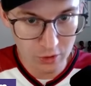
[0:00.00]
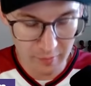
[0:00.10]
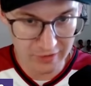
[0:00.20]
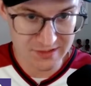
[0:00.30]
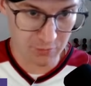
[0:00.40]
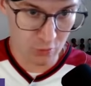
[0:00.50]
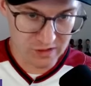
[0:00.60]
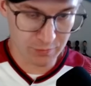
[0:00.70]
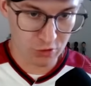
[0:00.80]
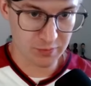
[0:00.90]
America's number one
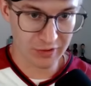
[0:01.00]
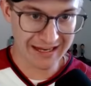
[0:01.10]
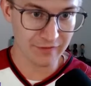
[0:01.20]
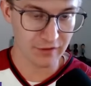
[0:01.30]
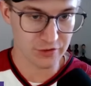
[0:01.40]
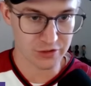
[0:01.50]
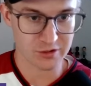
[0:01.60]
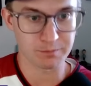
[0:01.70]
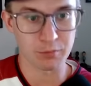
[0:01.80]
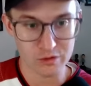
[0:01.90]
sportsbook and the official
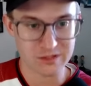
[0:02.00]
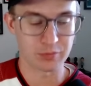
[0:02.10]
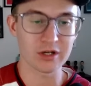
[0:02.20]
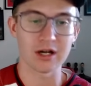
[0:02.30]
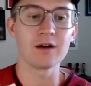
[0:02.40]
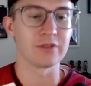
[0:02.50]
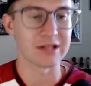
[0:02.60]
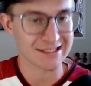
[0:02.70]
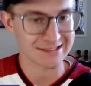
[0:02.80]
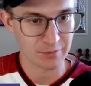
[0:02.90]
sportsbook of the
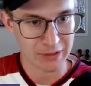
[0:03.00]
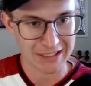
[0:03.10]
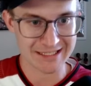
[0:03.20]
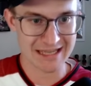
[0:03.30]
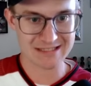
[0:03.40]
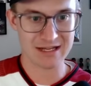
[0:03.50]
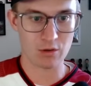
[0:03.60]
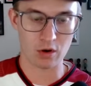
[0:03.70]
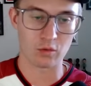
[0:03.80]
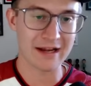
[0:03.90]
Locked On Podcast Network.